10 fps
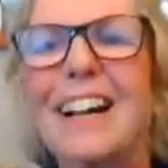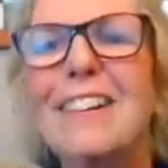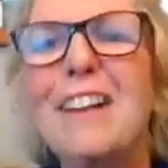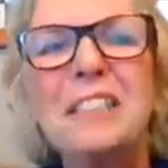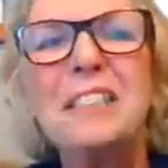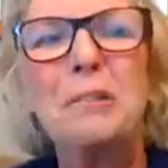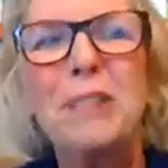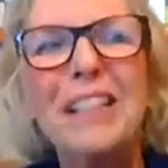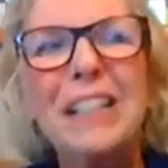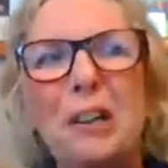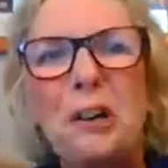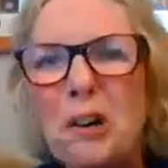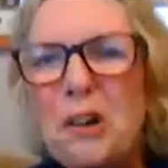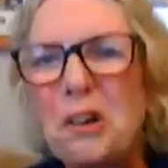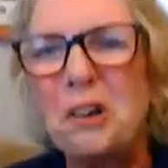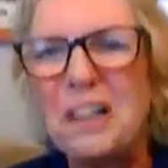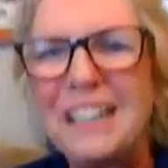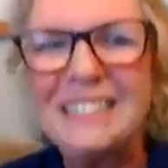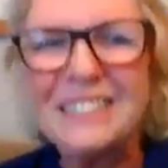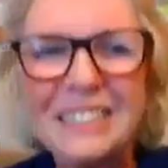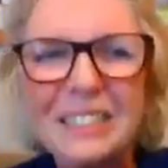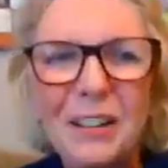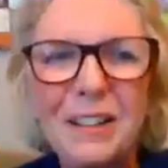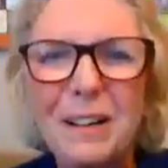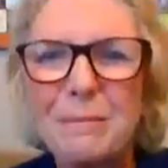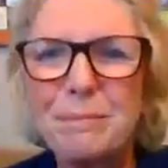noticed they're really cool, and so I started to